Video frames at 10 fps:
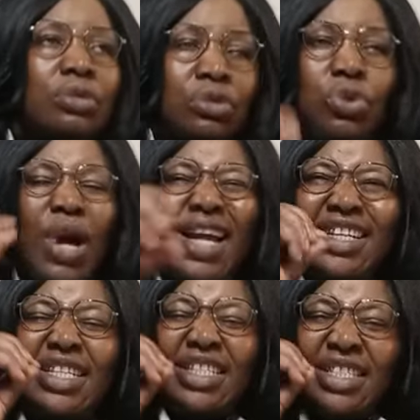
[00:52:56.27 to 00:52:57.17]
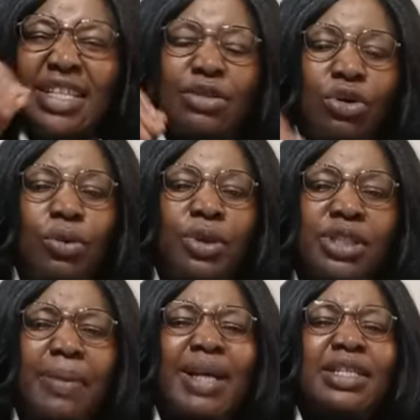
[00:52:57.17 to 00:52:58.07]
so a le ni taste gogo
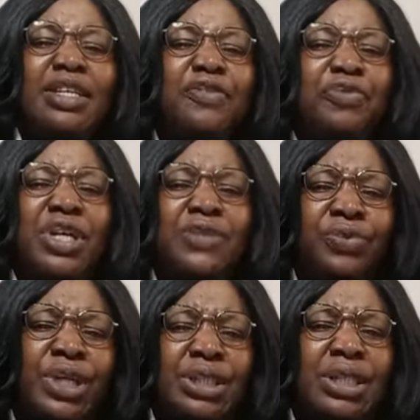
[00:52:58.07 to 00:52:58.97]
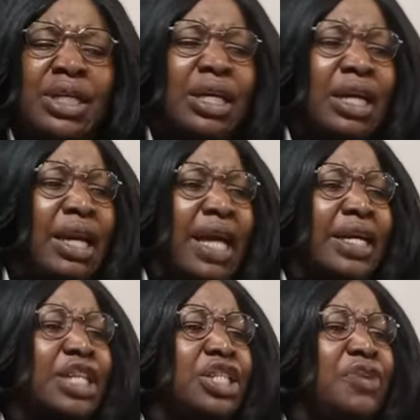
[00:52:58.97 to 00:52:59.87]
but te ba se ni fresh fresh
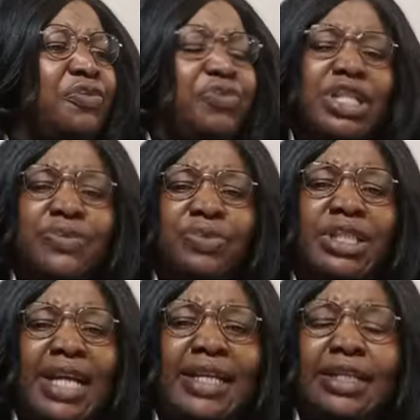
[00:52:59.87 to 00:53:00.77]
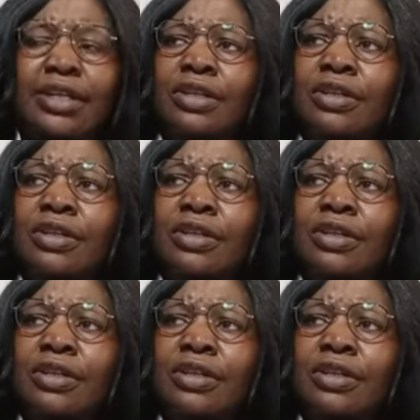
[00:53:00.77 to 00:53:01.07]
like e se ni fresh fresh like